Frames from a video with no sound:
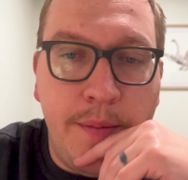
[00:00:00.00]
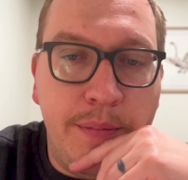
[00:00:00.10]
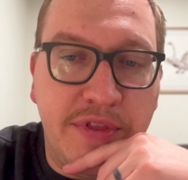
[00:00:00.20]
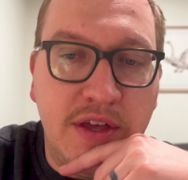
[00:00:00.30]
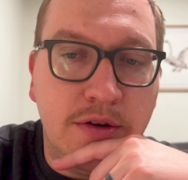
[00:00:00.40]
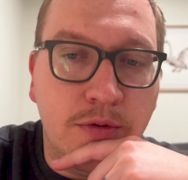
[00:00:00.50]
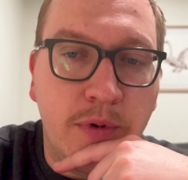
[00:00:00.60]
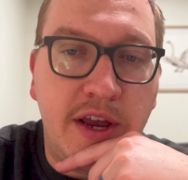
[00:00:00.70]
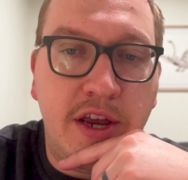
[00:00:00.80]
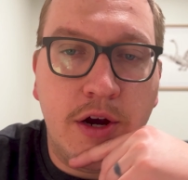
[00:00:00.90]
But then
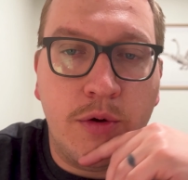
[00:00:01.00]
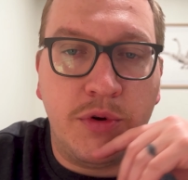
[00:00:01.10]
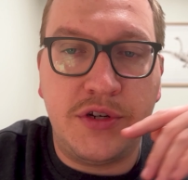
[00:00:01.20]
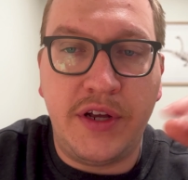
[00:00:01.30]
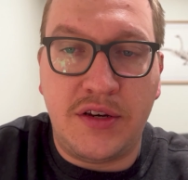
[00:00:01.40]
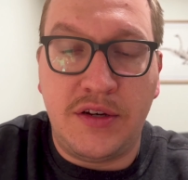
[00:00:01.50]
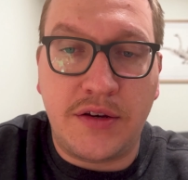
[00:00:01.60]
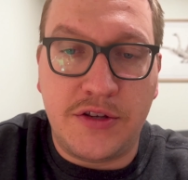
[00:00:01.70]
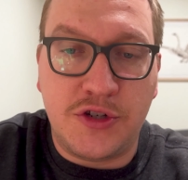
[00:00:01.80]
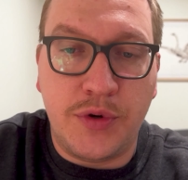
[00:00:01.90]
right here, once you get into
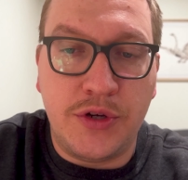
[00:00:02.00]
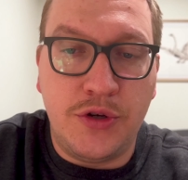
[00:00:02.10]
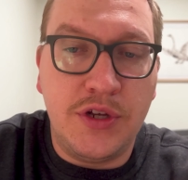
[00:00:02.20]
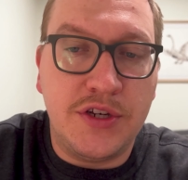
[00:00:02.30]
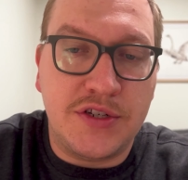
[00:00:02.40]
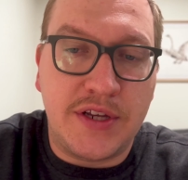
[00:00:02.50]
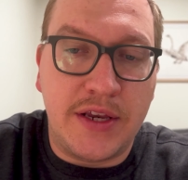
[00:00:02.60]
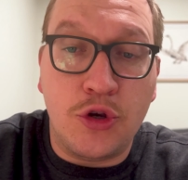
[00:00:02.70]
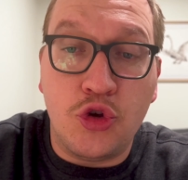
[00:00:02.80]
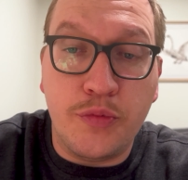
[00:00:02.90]
the screen, you can just say
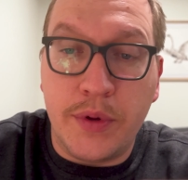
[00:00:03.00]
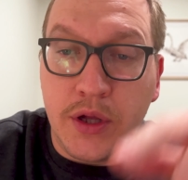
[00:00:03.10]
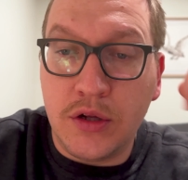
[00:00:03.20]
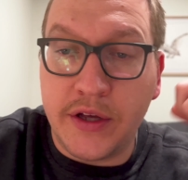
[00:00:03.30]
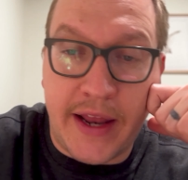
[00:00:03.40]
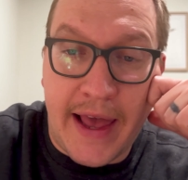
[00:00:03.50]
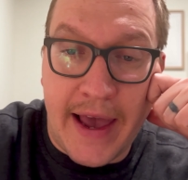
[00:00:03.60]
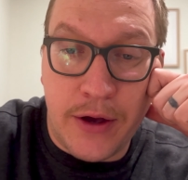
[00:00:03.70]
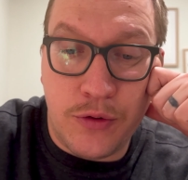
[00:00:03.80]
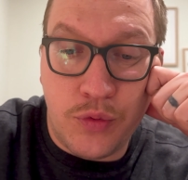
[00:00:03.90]
new bill and
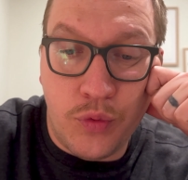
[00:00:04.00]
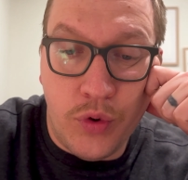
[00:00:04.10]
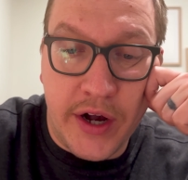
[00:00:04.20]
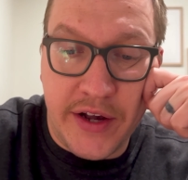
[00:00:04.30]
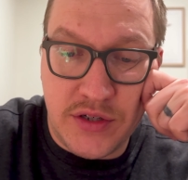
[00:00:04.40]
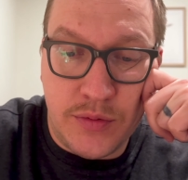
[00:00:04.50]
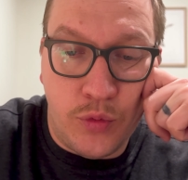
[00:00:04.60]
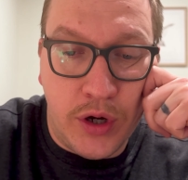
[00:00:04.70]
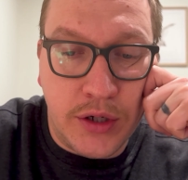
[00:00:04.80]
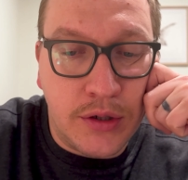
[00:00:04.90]
add a custom
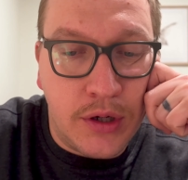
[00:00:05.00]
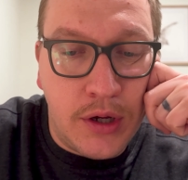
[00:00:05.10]
one